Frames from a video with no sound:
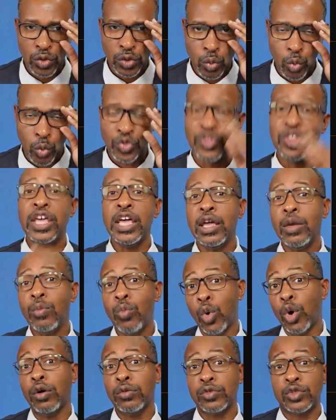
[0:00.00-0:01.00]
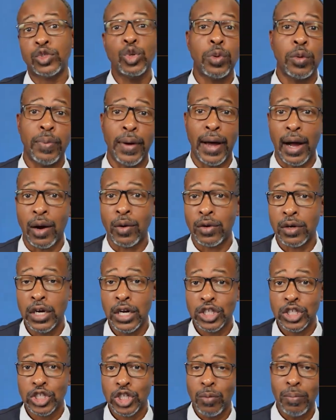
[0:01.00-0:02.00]
the world superpower.
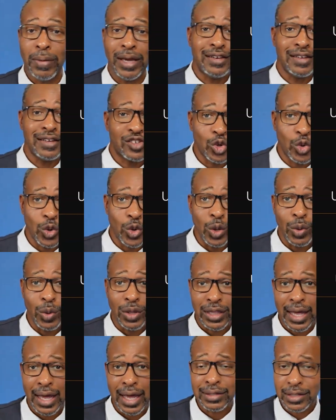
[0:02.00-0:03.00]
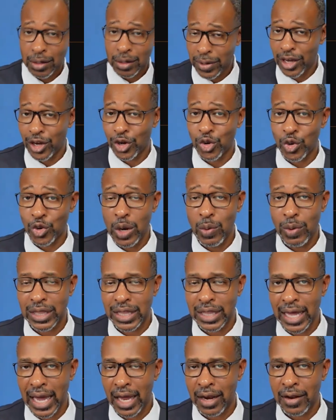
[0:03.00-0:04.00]
Some may disagree with that, some may agree with
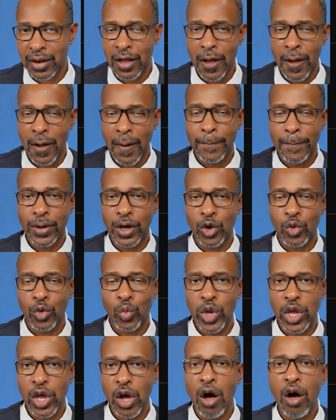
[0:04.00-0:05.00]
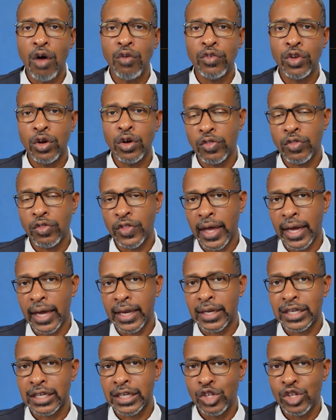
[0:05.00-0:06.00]
that, but we all know that
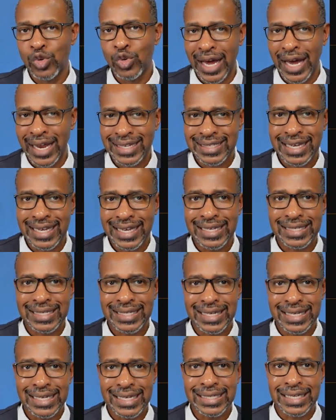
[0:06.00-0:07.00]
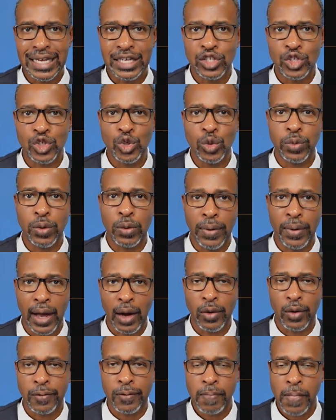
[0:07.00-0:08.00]
the United States is a superpower.
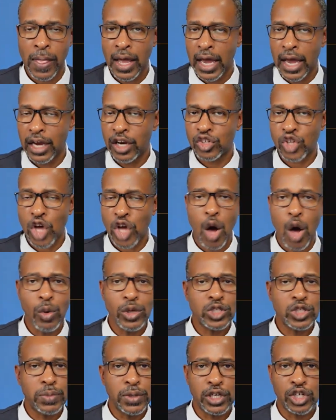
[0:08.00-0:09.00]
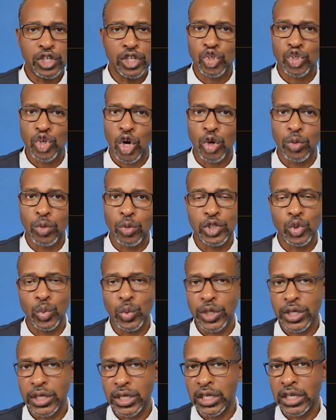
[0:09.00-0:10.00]
And there's always been a struggle
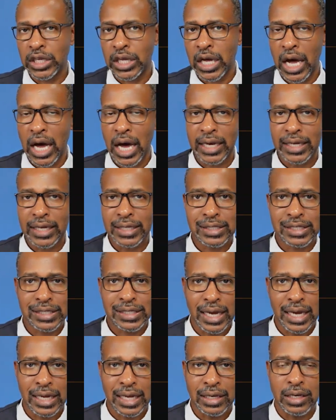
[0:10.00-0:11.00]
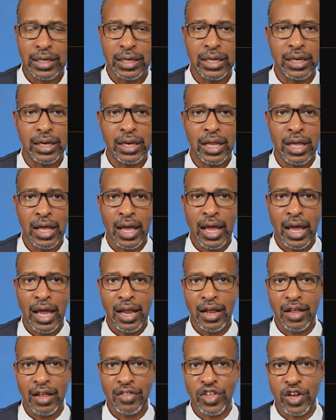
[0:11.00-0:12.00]
between God and Satan, and, and
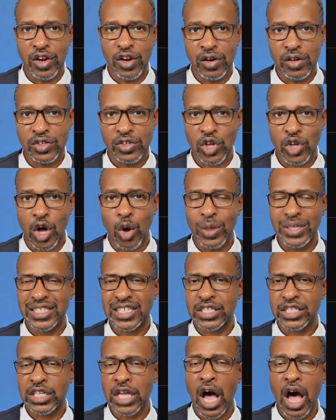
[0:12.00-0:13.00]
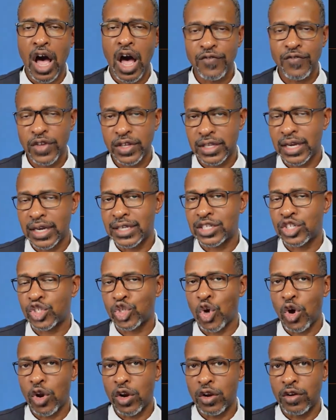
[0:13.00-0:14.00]
that there is always this conflict that has
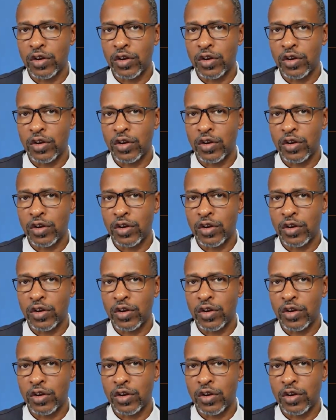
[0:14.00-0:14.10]
started